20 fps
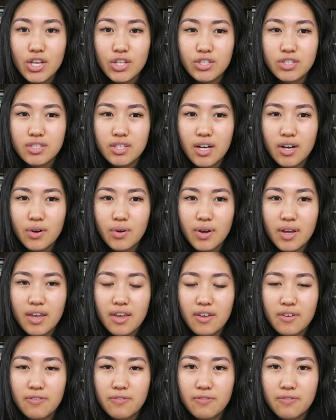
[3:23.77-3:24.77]
So
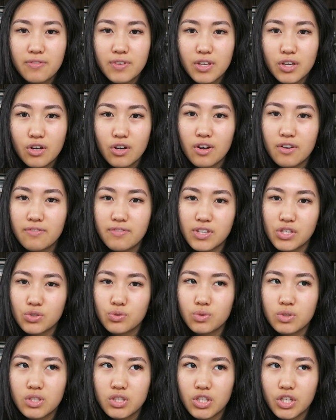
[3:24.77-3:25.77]
if you're a
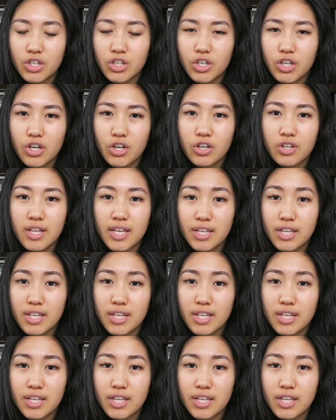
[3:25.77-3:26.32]
visual learner or